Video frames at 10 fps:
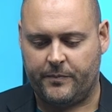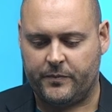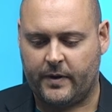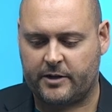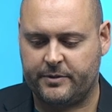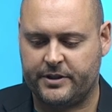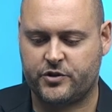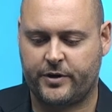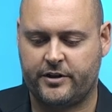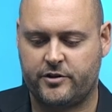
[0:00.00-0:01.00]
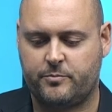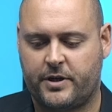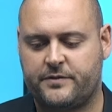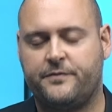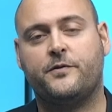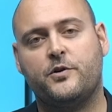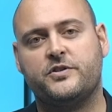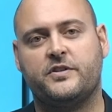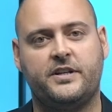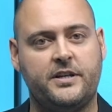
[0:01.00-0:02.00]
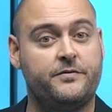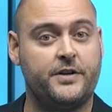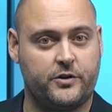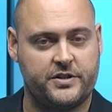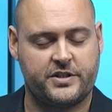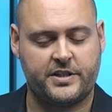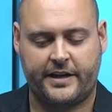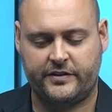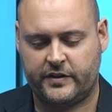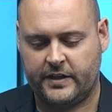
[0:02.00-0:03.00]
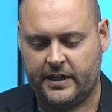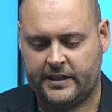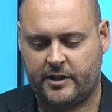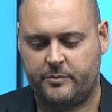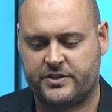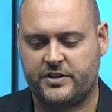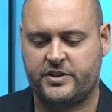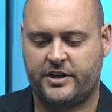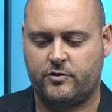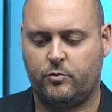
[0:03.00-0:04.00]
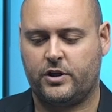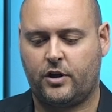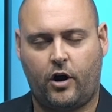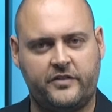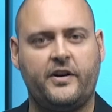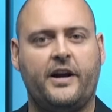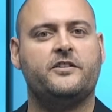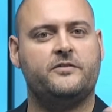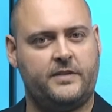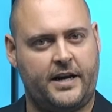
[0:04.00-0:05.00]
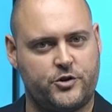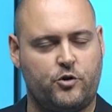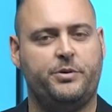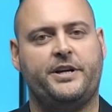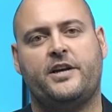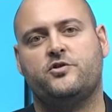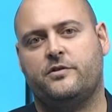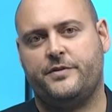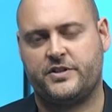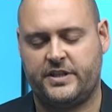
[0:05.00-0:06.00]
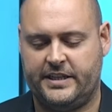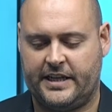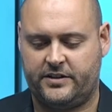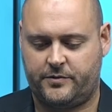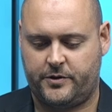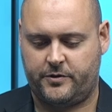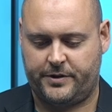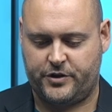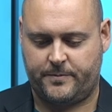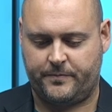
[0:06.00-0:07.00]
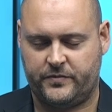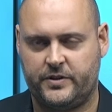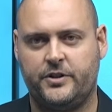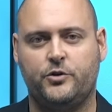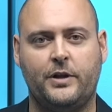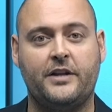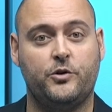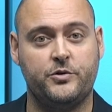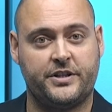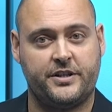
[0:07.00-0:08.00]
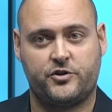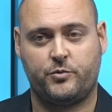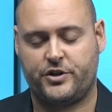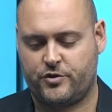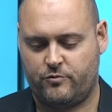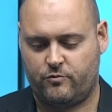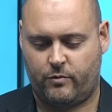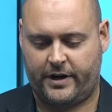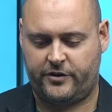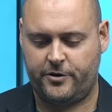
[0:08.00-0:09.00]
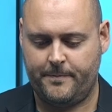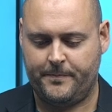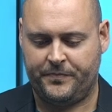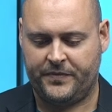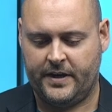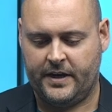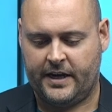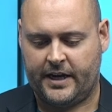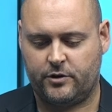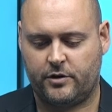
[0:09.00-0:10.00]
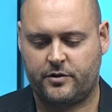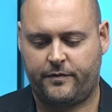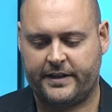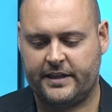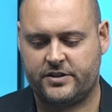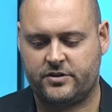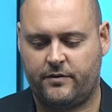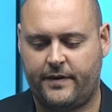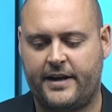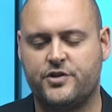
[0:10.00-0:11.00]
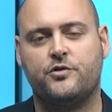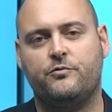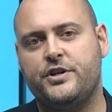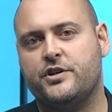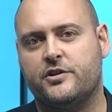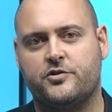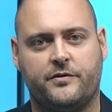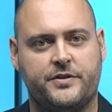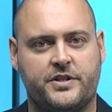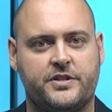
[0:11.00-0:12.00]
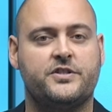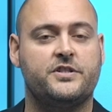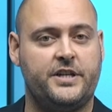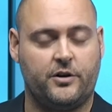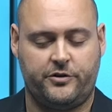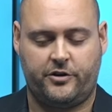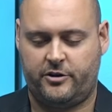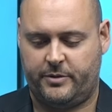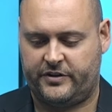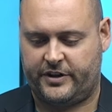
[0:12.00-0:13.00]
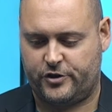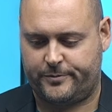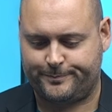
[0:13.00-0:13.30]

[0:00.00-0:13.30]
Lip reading: administrators must first give their consent that Business Central will contact Azure OpenAI Service in that different region. You do that using the switch right here. And you'll also find the list of Azure regional services in our documentation.